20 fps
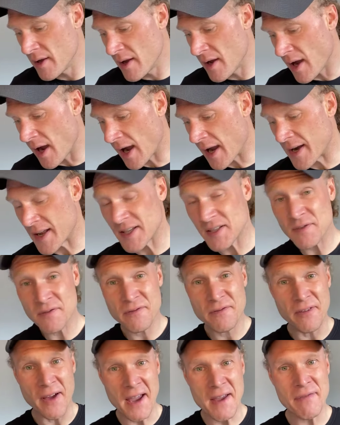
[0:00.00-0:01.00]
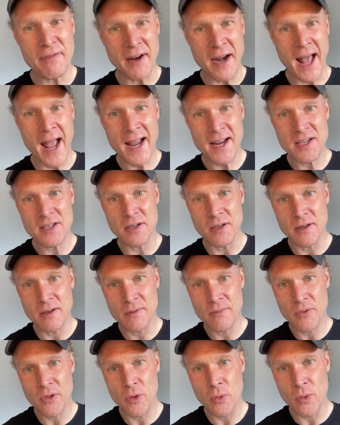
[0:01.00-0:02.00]
And it's faith in action
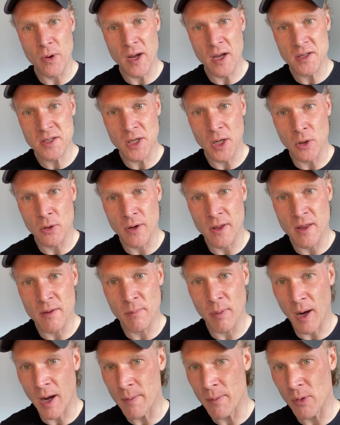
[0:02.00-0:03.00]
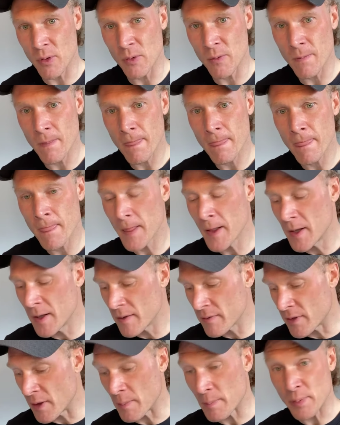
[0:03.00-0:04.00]
that we are told in the Bible
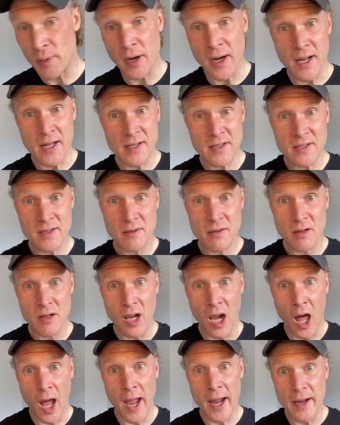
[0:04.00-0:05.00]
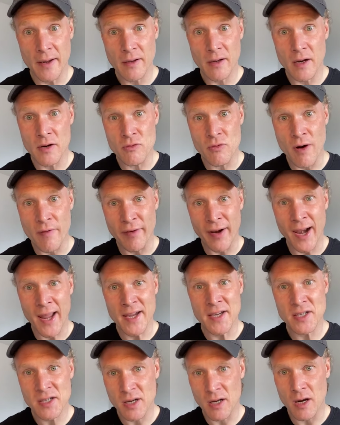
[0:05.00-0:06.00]
that brings light and
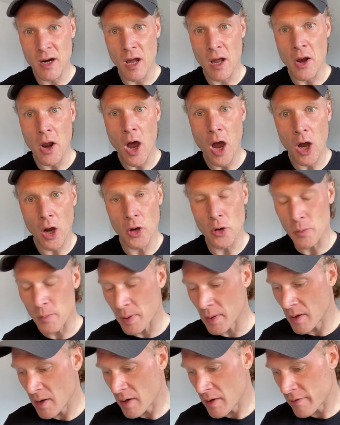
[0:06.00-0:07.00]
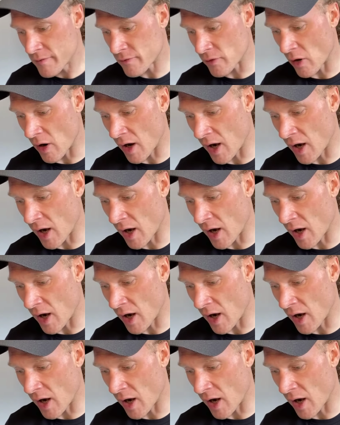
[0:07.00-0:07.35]
revelation and hope for our